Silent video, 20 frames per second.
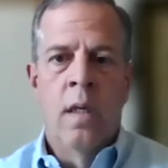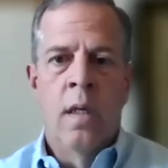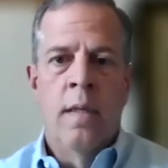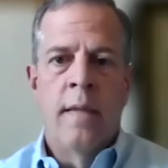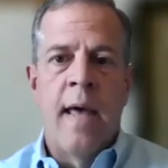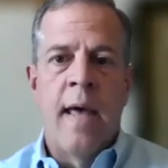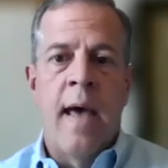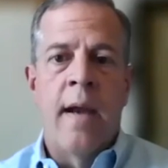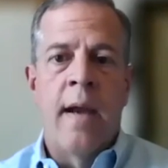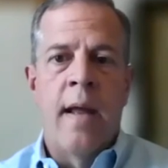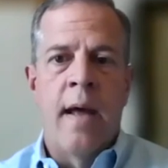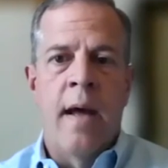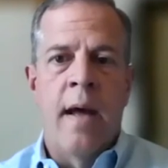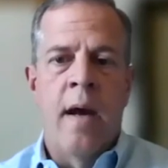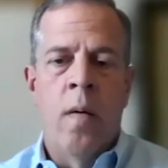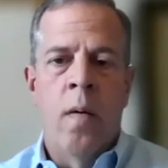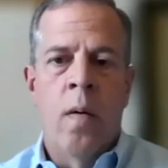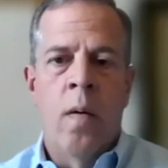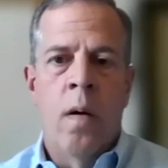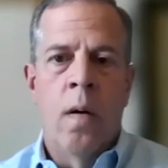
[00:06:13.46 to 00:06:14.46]
that
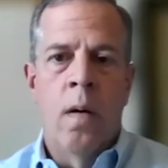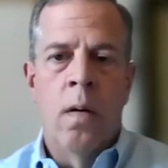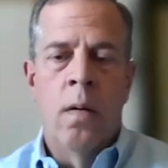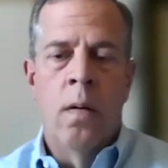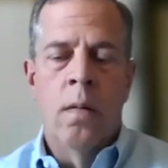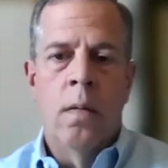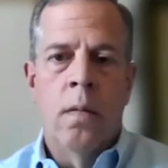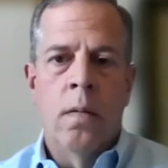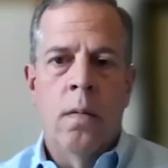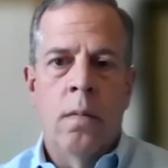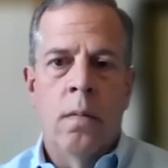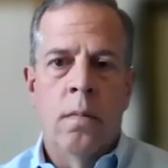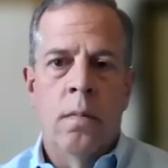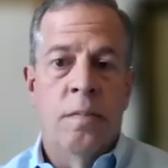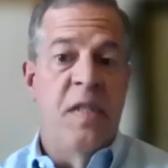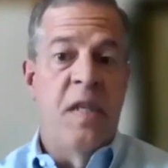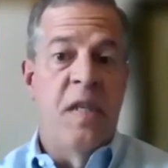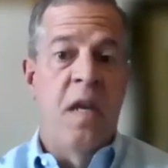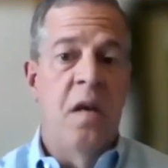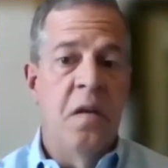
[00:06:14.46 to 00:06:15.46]
our
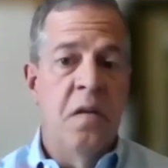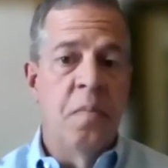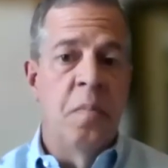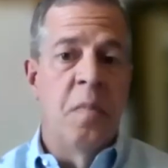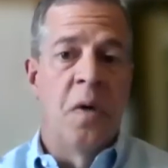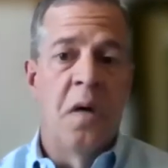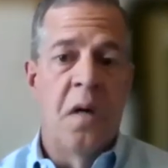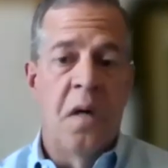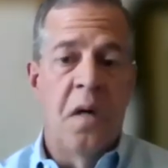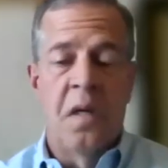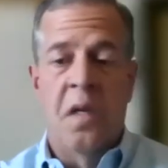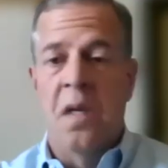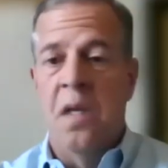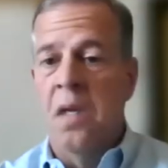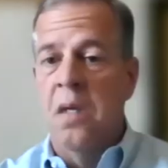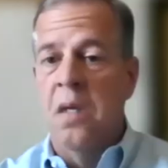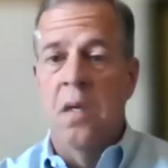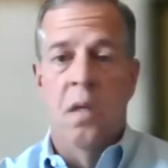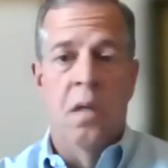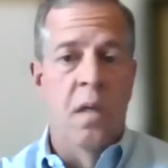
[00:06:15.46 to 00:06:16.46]
sales,
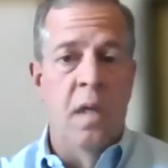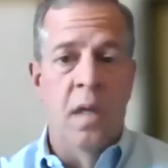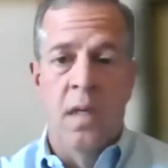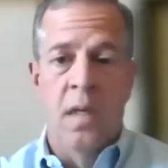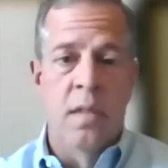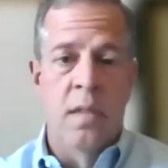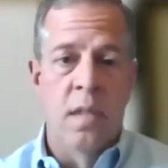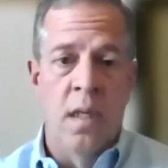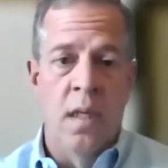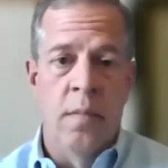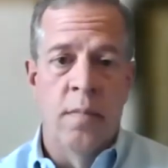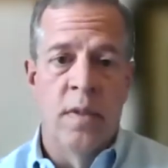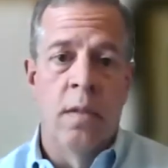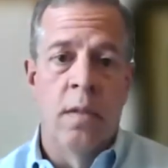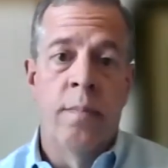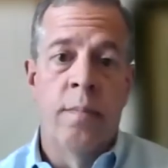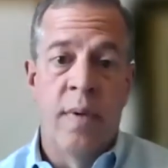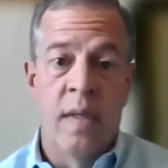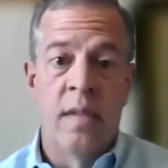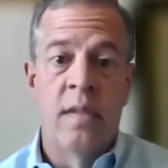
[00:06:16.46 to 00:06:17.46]
marketing, any teams in the
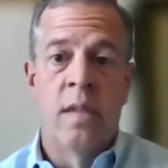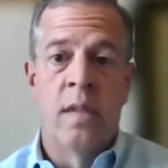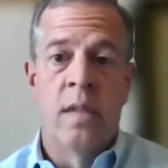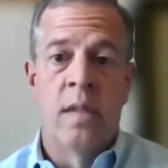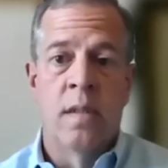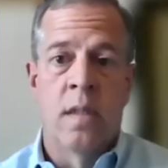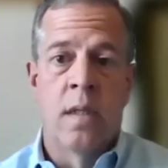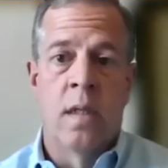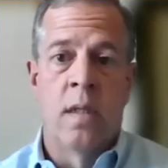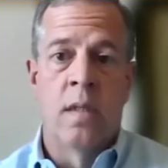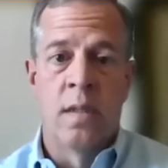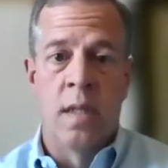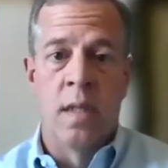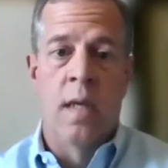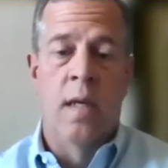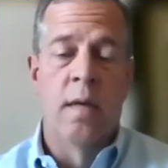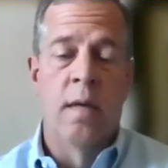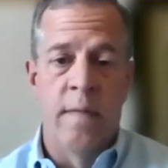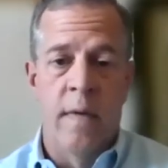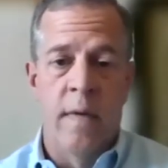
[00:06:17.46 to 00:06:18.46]
business can
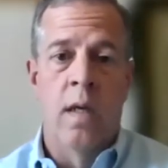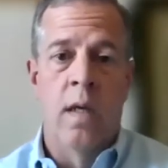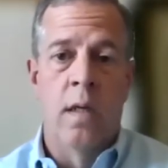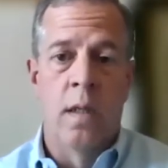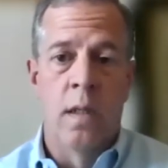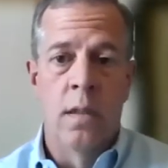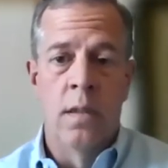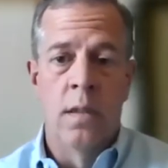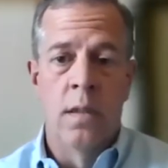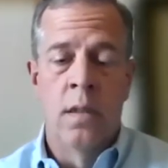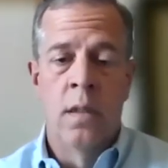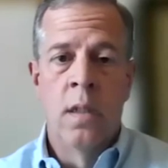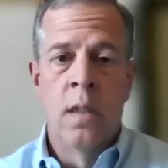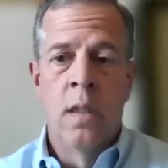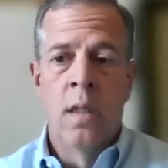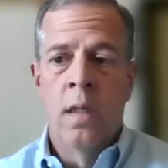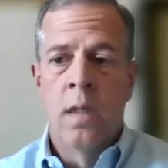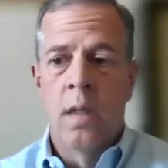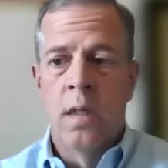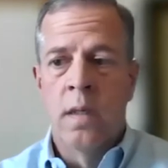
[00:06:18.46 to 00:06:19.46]
take advantage
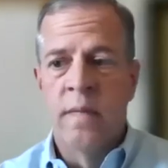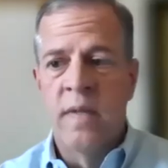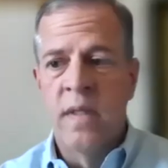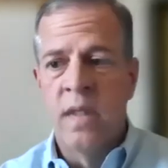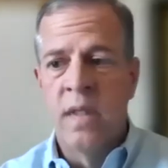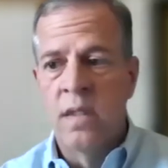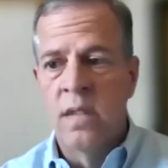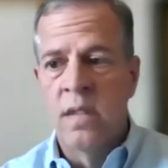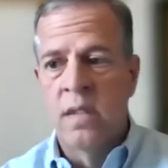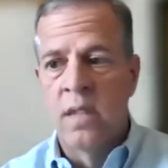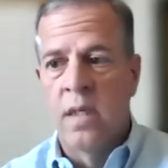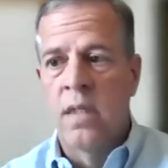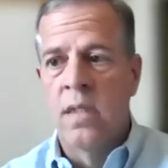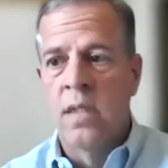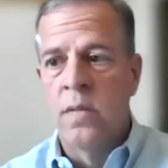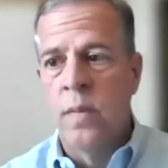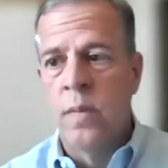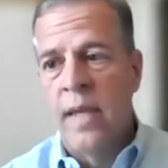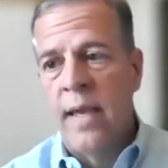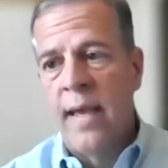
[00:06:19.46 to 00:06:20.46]
of the
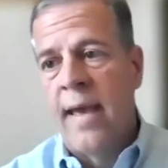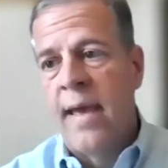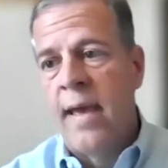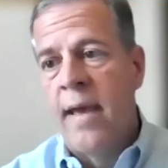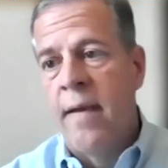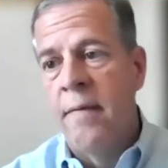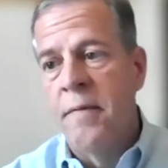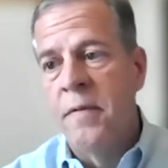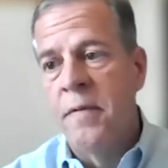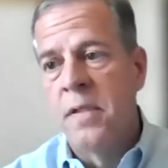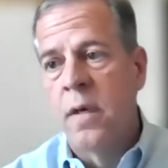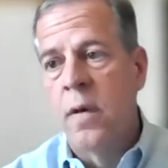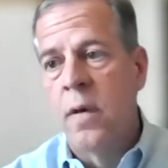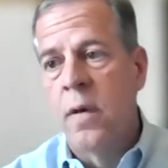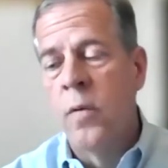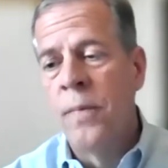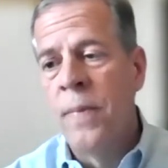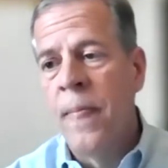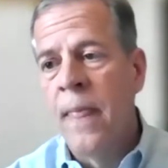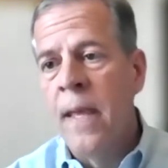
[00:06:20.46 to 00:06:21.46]
insights we have.
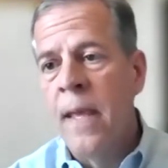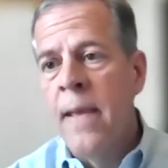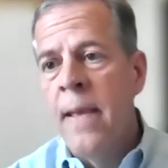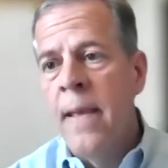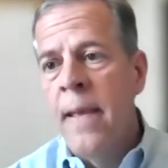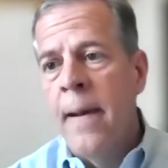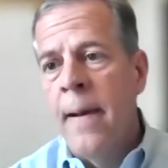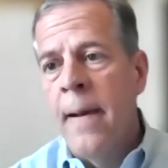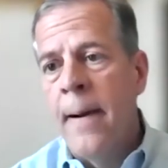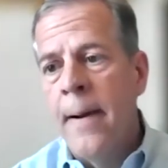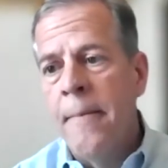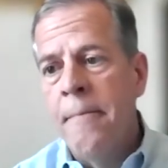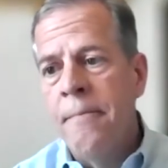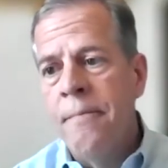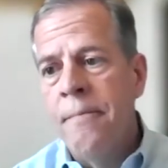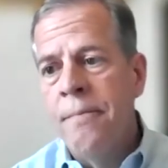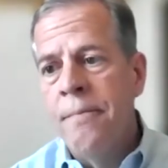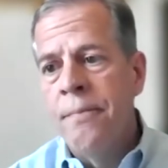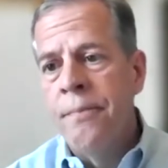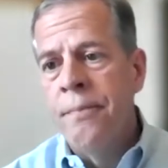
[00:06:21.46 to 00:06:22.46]
So
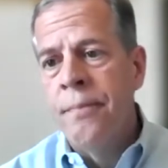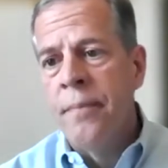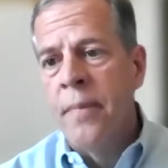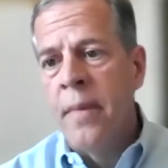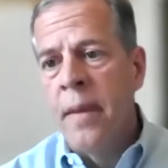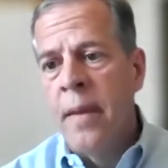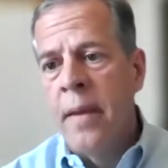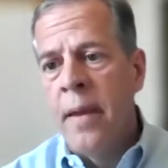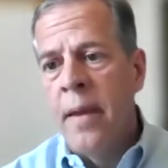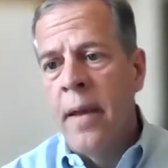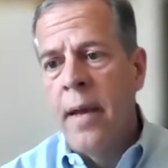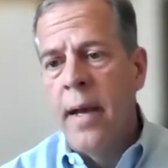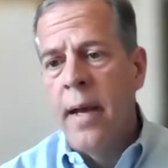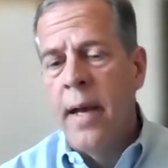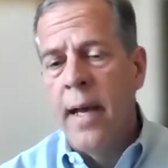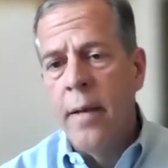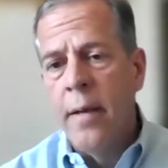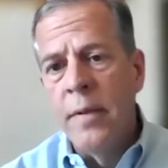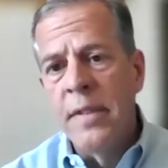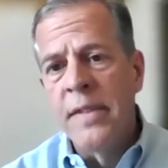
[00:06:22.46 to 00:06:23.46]

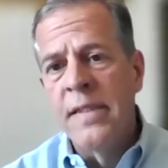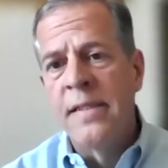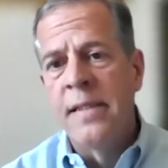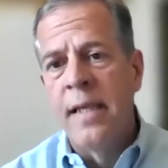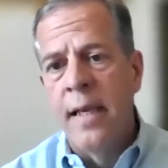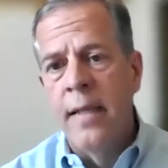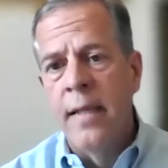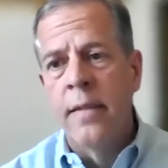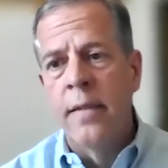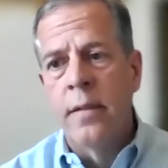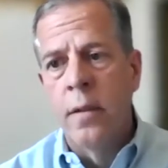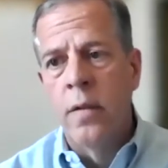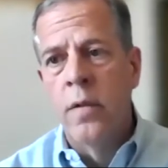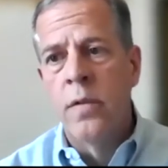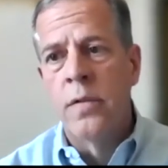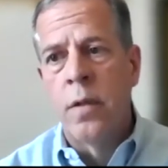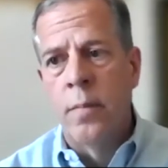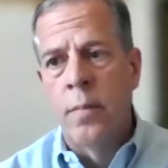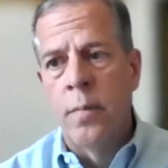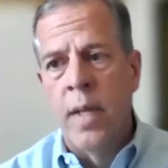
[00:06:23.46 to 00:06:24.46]
I would say that
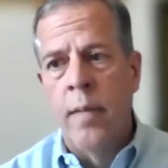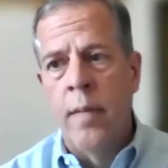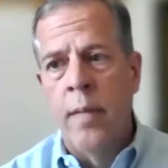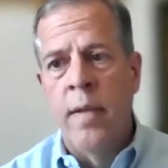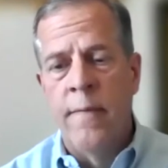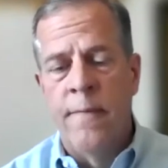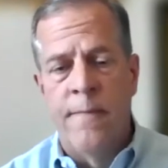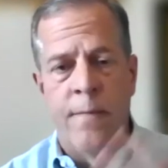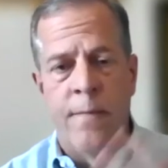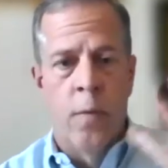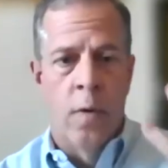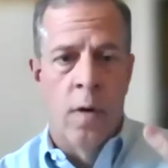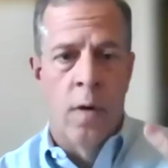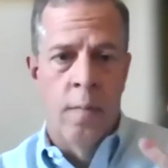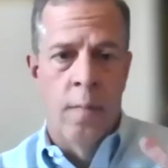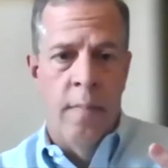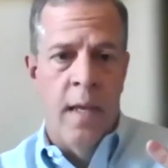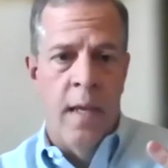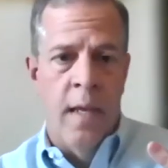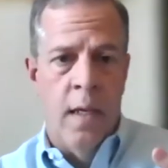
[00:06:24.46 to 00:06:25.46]
those are maybe 4
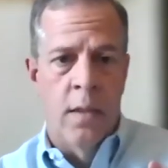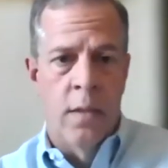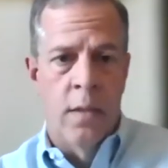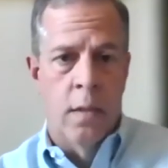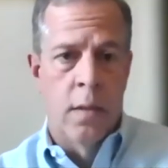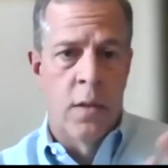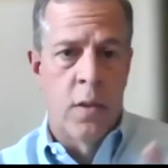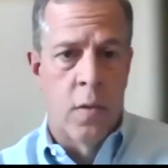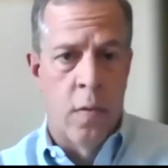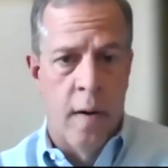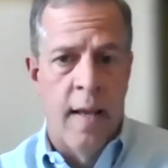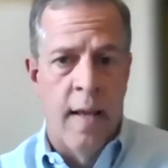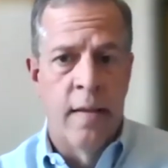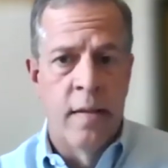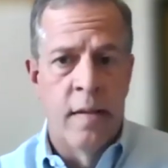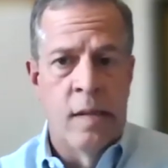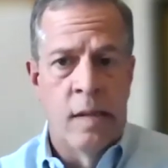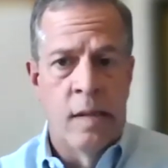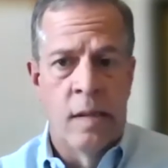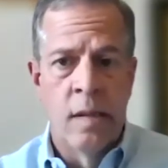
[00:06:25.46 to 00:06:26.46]
major
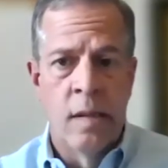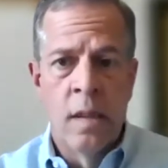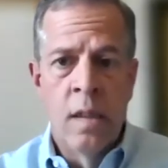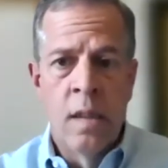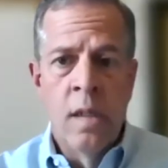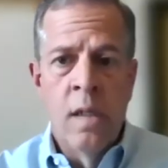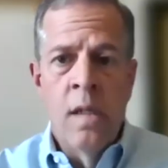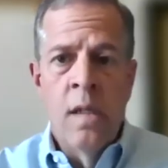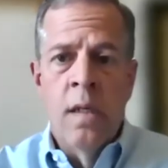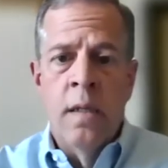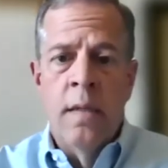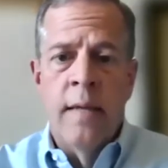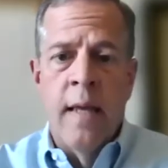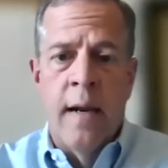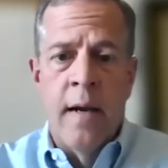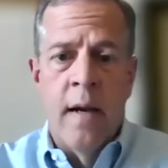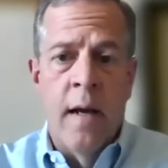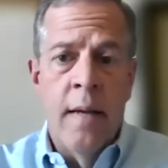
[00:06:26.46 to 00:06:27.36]
trends that